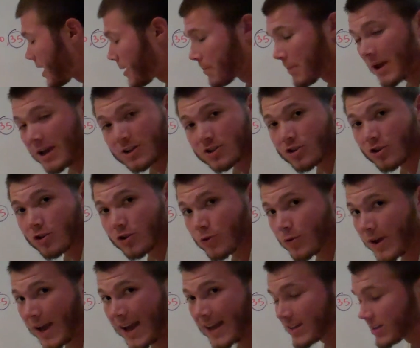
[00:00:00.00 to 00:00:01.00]
Make sure you
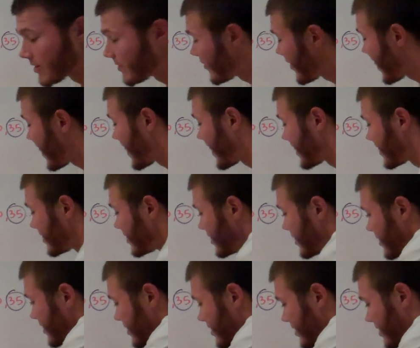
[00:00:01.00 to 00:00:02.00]
can't divide
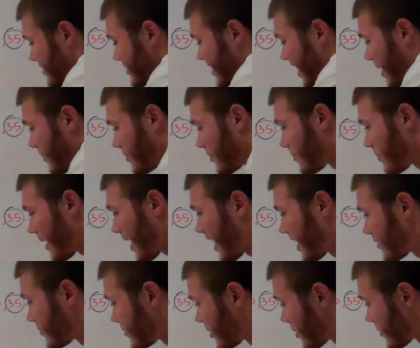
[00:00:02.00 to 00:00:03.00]
the top and
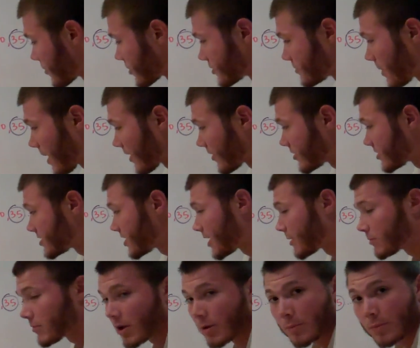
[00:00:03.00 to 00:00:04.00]
bottom numbers by the
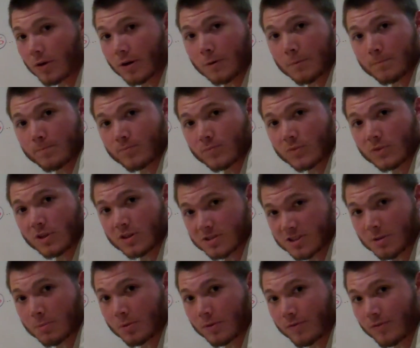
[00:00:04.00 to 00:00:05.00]
same number to
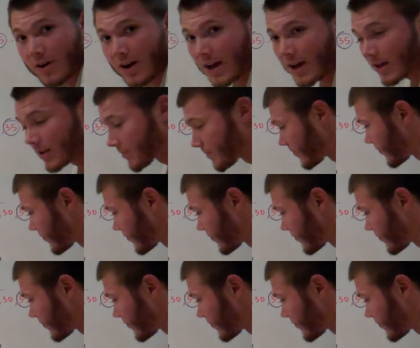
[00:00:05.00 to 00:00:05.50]
simplify it.